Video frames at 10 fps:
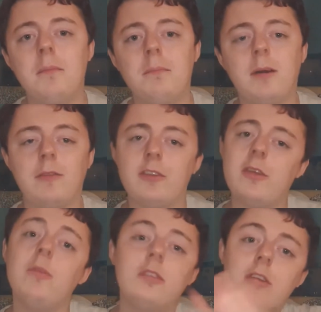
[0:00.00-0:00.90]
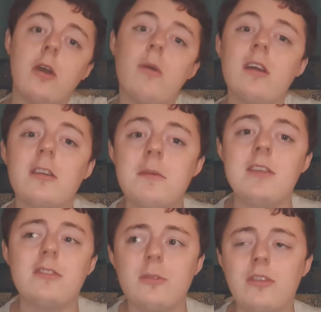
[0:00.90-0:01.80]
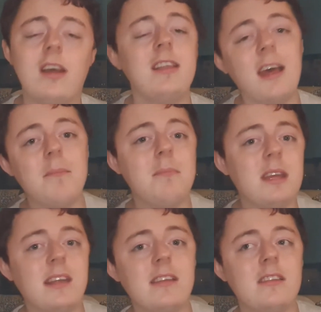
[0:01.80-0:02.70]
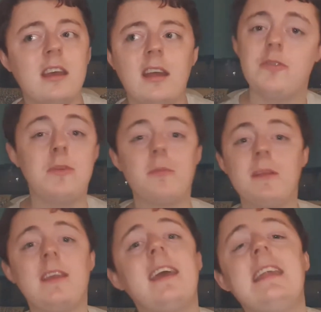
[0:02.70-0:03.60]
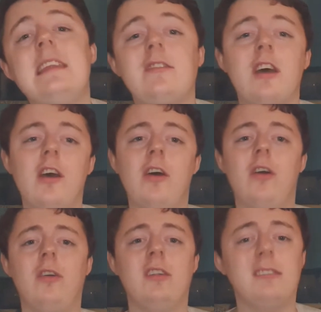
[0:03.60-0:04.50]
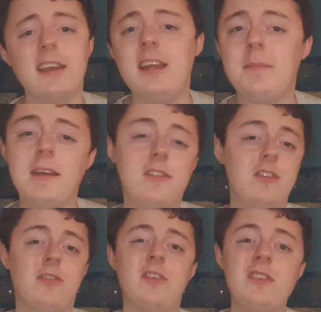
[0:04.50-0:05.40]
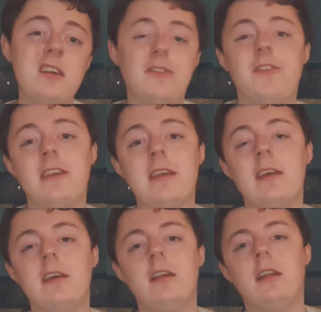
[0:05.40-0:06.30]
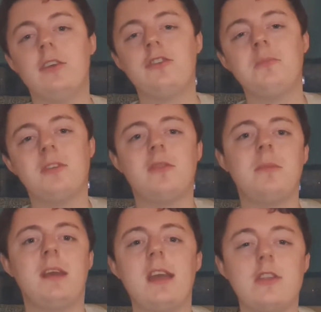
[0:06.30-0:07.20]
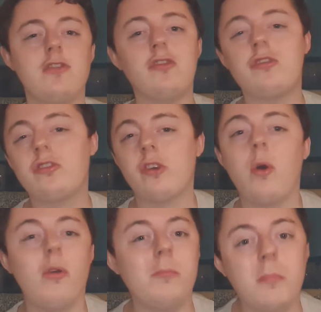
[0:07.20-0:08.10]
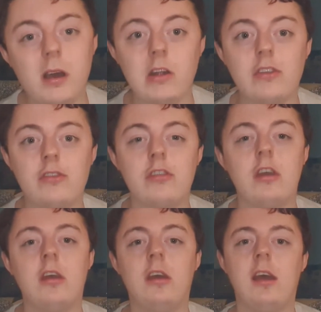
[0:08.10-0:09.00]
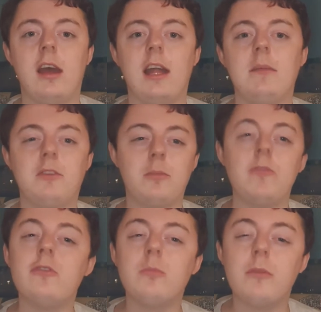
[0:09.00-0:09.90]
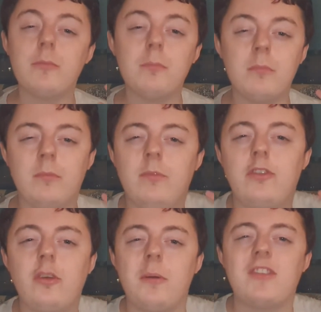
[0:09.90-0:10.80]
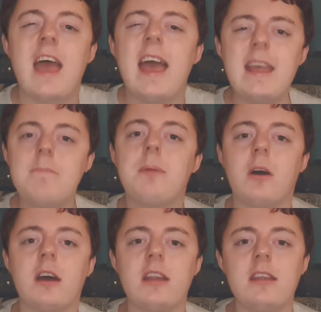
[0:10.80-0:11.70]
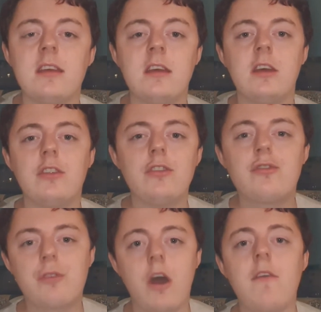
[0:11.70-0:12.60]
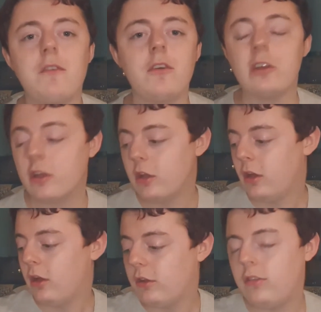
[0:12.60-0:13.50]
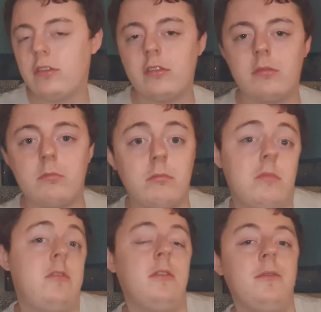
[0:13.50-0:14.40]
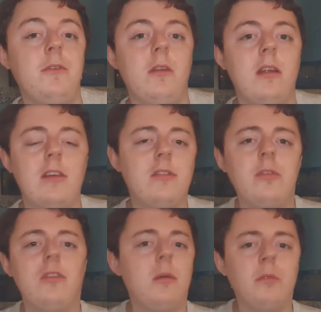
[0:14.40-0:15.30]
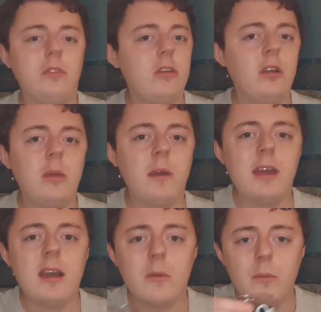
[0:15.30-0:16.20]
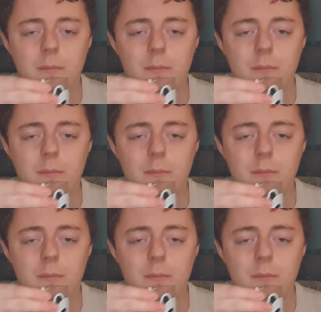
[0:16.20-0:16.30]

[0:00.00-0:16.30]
But for someone to go and commit suicide, that means she must have been getting this on a daily basis for nothing. Like, she must have been getting so much, and it must have been with so much hate behind it to drive her to feeling like suicide was the only way out.